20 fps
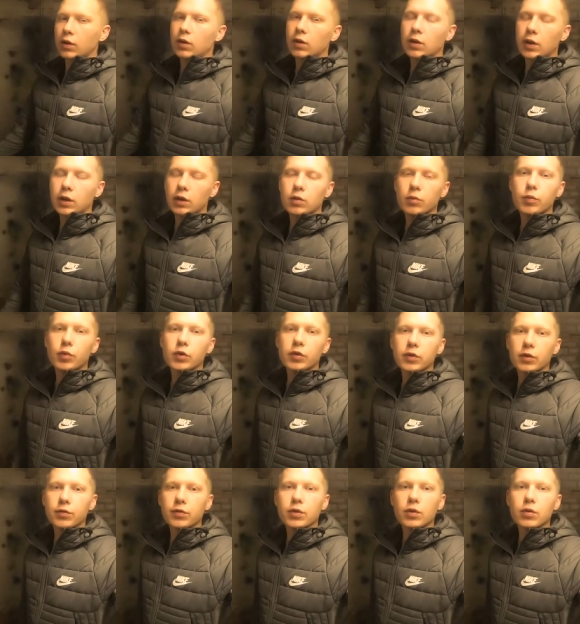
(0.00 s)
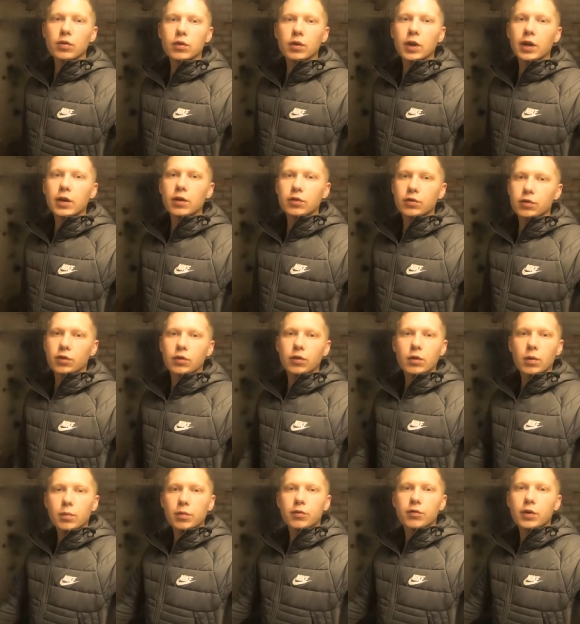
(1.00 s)
and then you put a few layers on
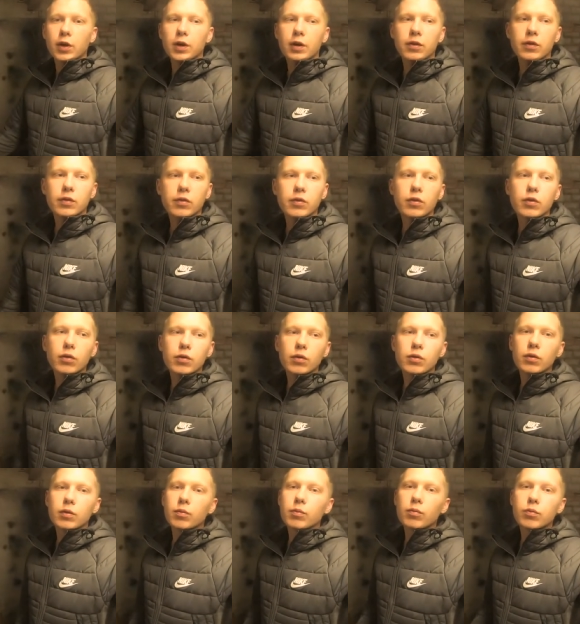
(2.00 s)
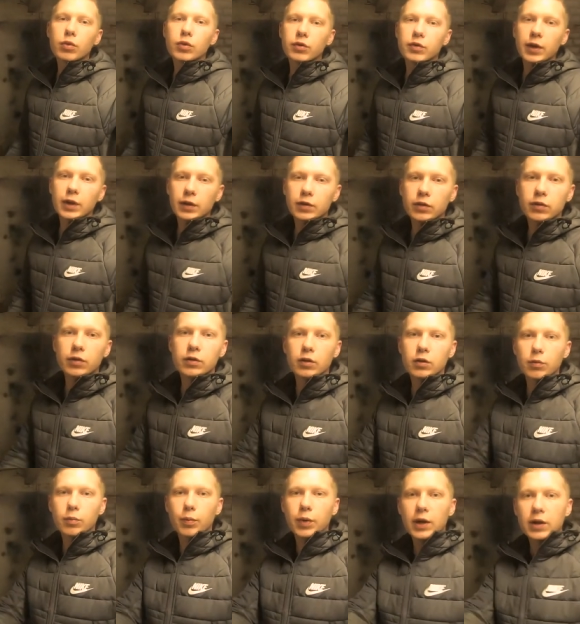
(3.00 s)
top of that to protect
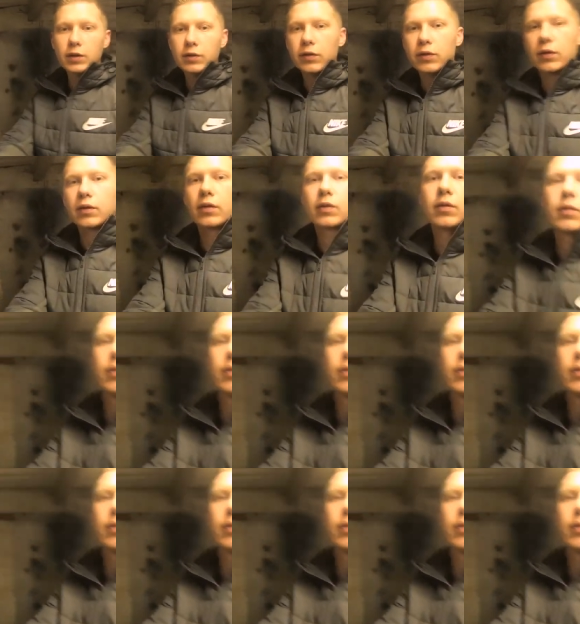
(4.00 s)
your paint.